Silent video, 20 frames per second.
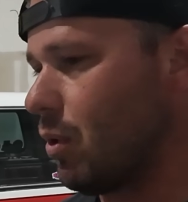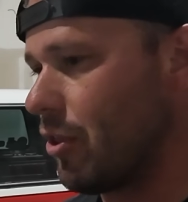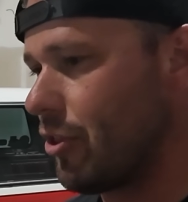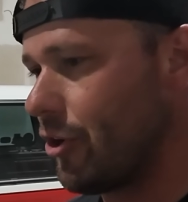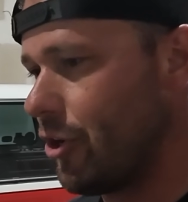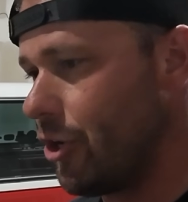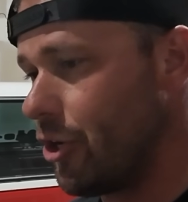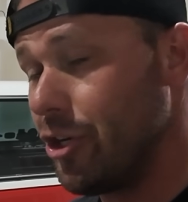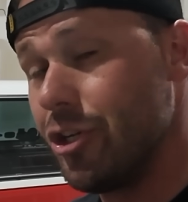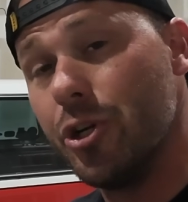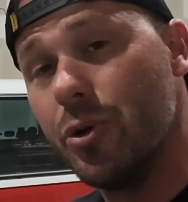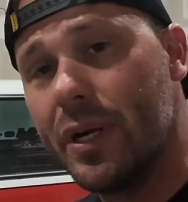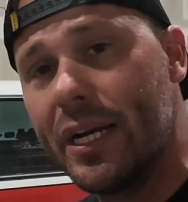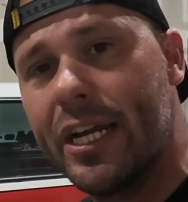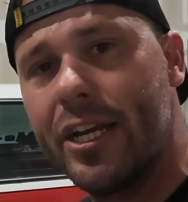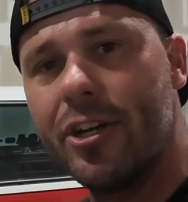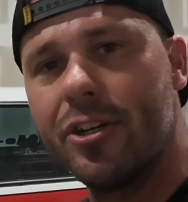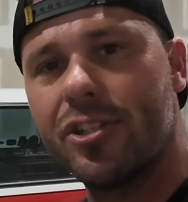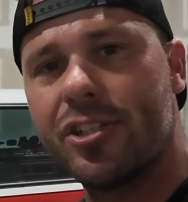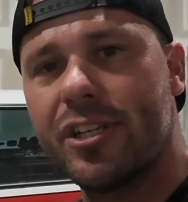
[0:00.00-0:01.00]
whether you're doing
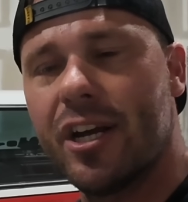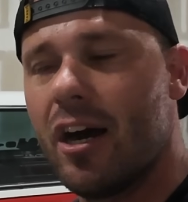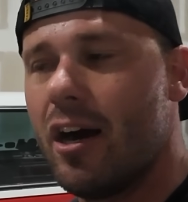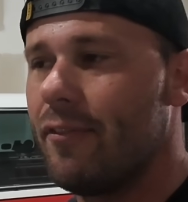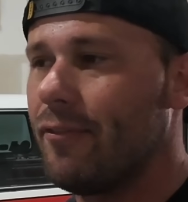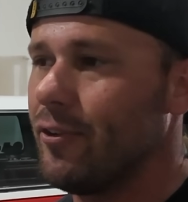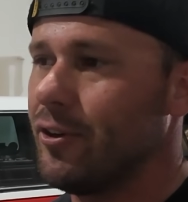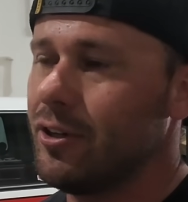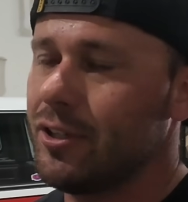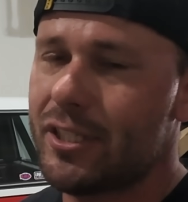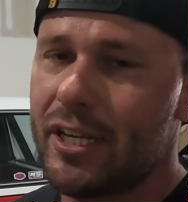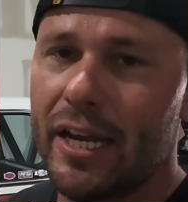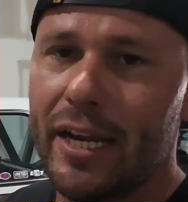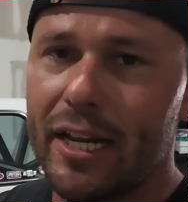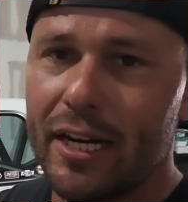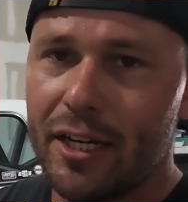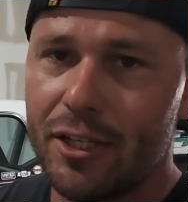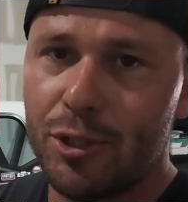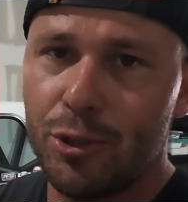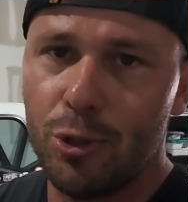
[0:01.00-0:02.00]
it yourself or you're
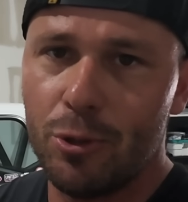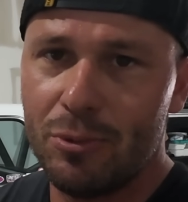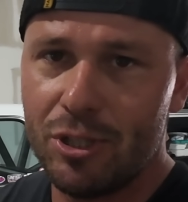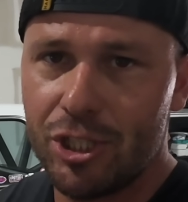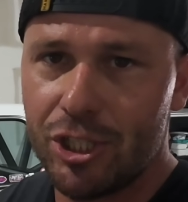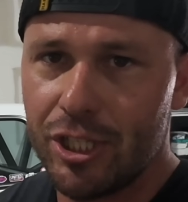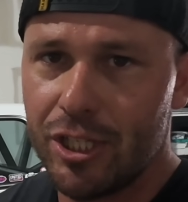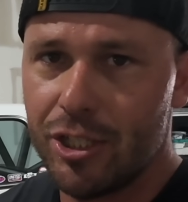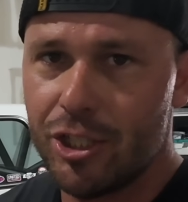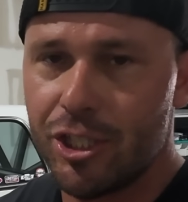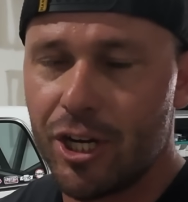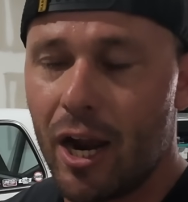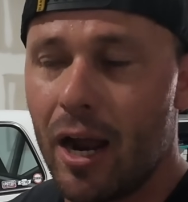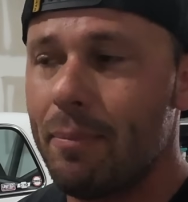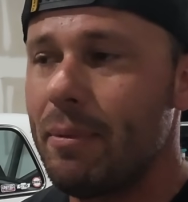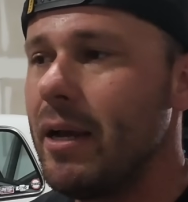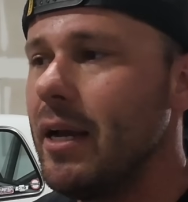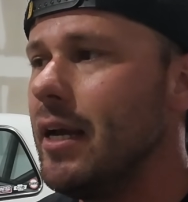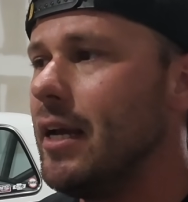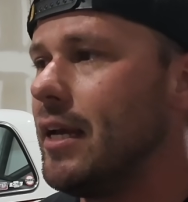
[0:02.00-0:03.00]
taking it to a machine shop.